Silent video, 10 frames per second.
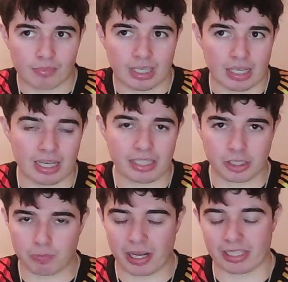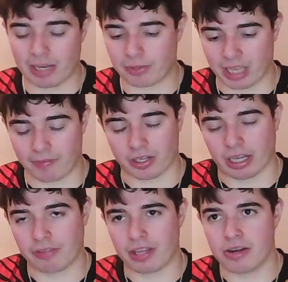and let's just play a devil's advocate,
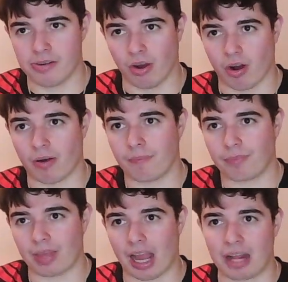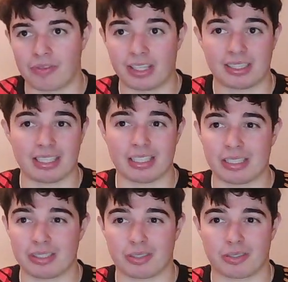if they're not, and this
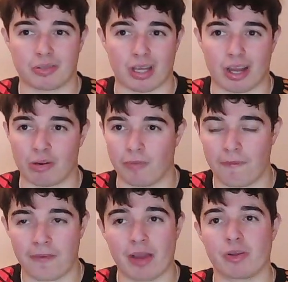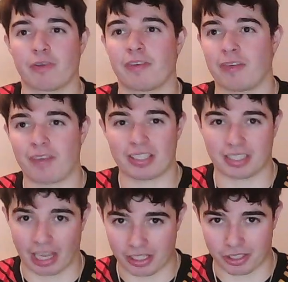is another failure of an
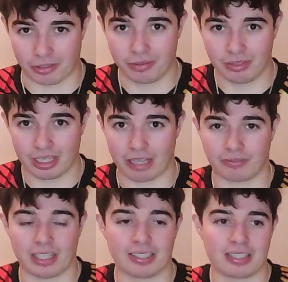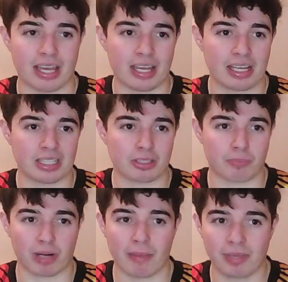investigation, if this is the
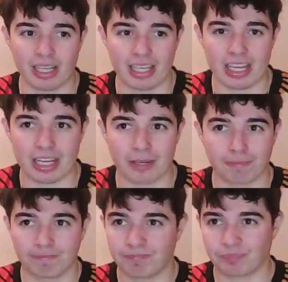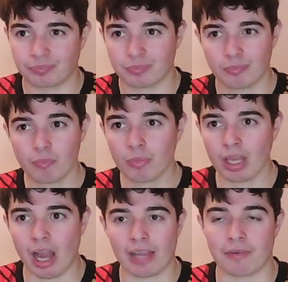Premier League
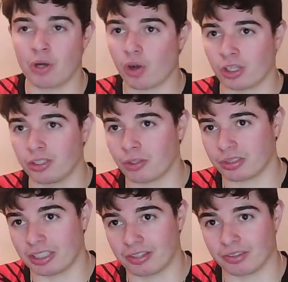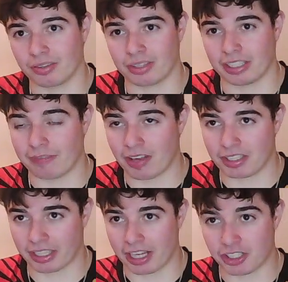either not conducting the
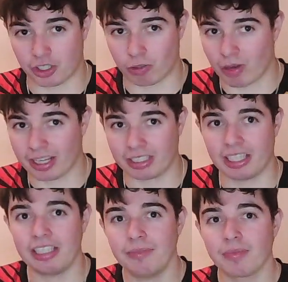investigation correctly,